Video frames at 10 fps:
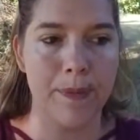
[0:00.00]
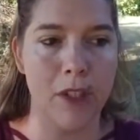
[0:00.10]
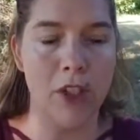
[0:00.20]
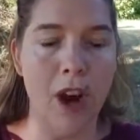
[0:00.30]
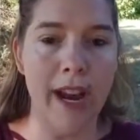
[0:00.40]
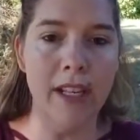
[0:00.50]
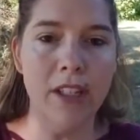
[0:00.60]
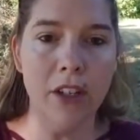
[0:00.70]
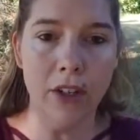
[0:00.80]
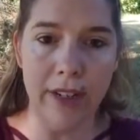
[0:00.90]
trying
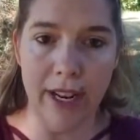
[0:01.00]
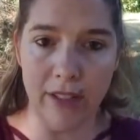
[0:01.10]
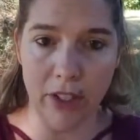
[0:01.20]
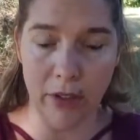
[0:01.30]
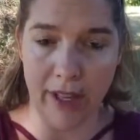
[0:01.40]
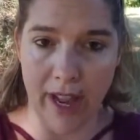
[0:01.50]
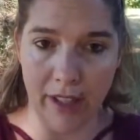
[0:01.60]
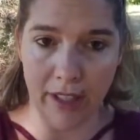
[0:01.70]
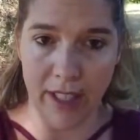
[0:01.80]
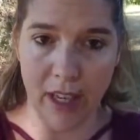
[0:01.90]
to create their
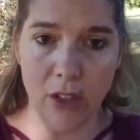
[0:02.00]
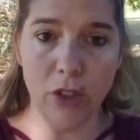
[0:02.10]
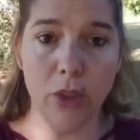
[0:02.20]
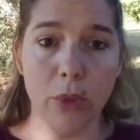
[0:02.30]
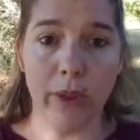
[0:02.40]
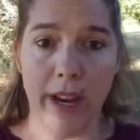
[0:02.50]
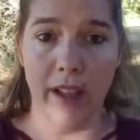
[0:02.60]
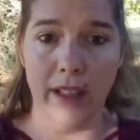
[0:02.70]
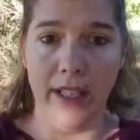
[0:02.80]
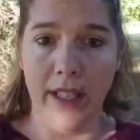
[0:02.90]
reality, a new
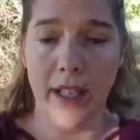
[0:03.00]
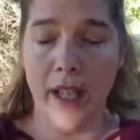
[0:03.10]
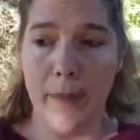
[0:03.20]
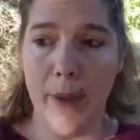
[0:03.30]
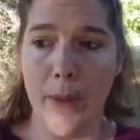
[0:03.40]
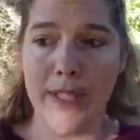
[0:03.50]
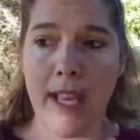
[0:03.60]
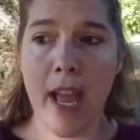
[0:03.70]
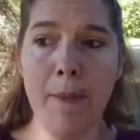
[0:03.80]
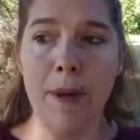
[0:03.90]
reality. But what's
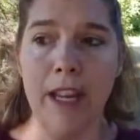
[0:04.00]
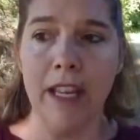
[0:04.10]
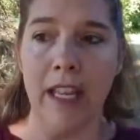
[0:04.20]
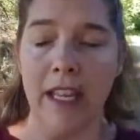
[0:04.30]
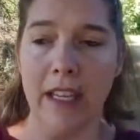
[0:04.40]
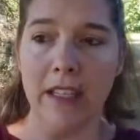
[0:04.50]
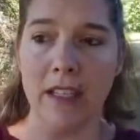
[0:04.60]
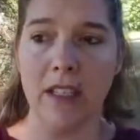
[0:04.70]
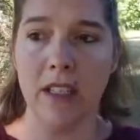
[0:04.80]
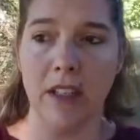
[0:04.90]
happening
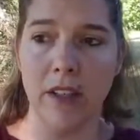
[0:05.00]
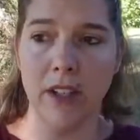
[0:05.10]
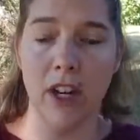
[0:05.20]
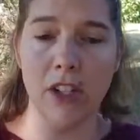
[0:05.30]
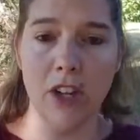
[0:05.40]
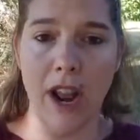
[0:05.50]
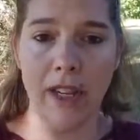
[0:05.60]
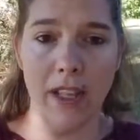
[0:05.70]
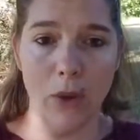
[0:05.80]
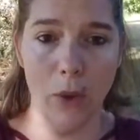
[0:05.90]
is they're
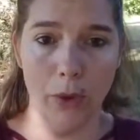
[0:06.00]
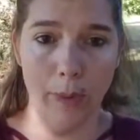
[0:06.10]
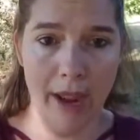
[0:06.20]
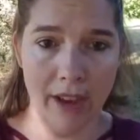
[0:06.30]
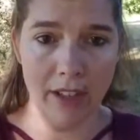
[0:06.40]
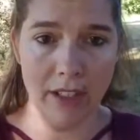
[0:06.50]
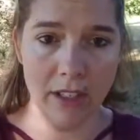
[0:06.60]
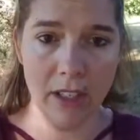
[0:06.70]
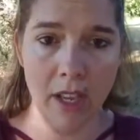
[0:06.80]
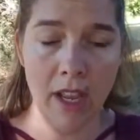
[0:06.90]
attracting old
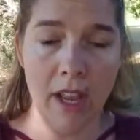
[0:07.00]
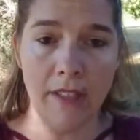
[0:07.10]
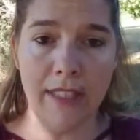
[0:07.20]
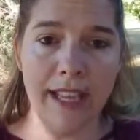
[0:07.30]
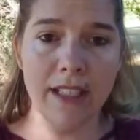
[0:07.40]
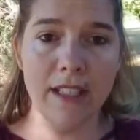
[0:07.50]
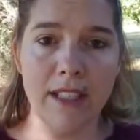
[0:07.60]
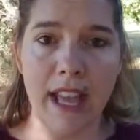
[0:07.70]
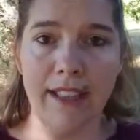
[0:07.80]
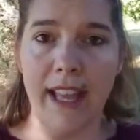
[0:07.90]
patterns, things
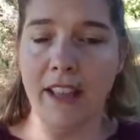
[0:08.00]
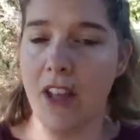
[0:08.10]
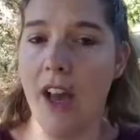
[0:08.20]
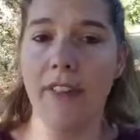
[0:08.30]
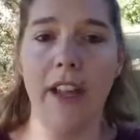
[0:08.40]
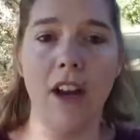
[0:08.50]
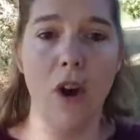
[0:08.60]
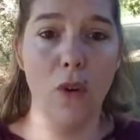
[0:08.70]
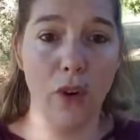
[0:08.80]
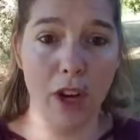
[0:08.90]
that they thought they had
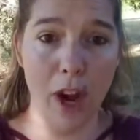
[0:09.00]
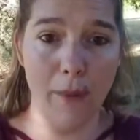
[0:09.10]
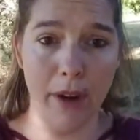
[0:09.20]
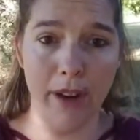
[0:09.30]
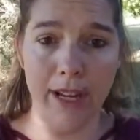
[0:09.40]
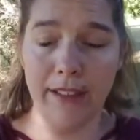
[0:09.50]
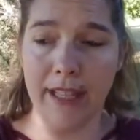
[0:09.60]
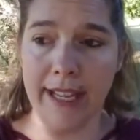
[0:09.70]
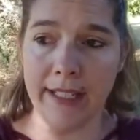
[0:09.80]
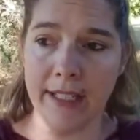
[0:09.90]
overcome already,
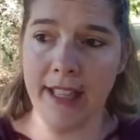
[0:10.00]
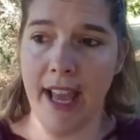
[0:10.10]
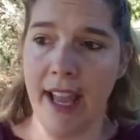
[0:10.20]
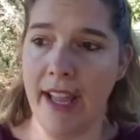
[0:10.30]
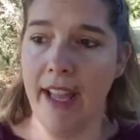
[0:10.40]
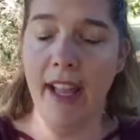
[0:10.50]
things that